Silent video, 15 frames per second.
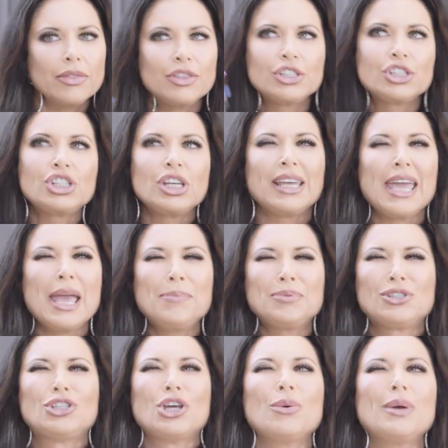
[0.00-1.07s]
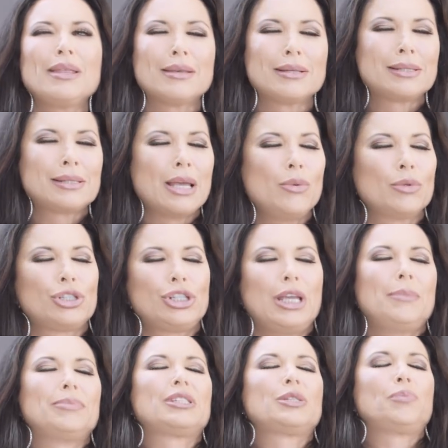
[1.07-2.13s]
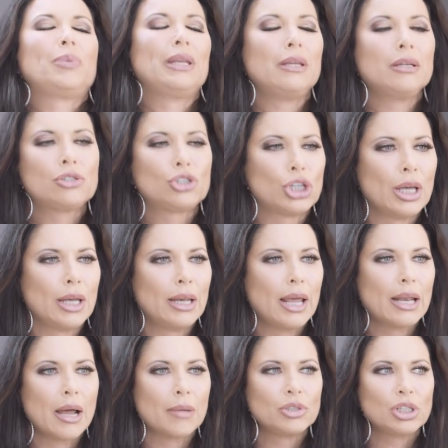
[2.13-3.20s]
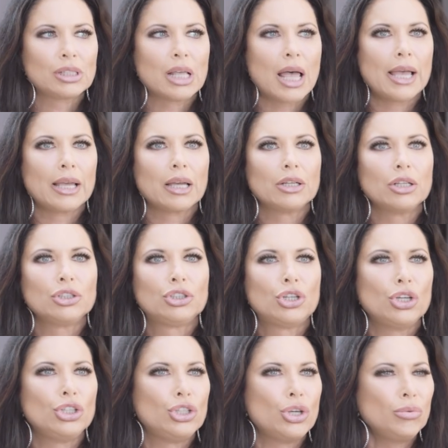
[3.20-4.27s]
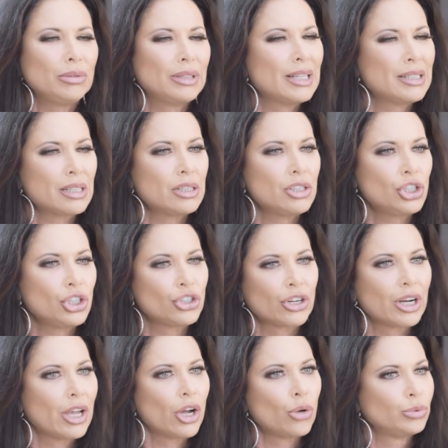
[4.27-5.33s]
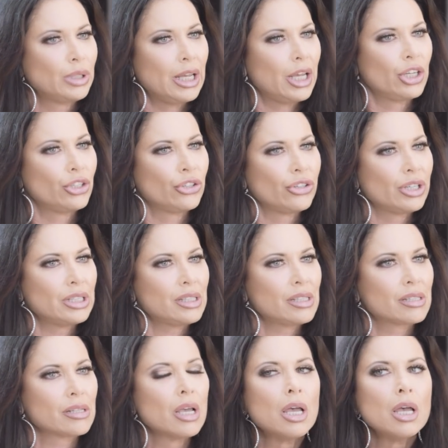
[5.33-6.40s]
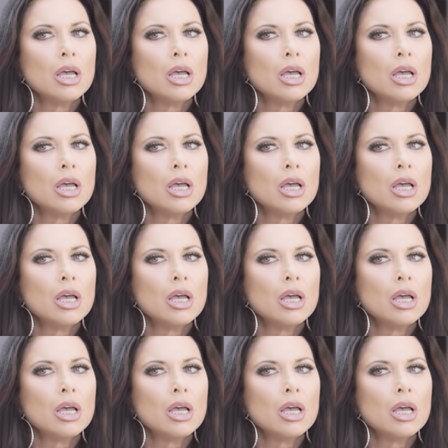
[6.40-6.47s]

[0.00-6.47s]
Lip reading: She keeps doing this thing where she keeps spinning shit. And I'm just like, do you listen to your own ignorance?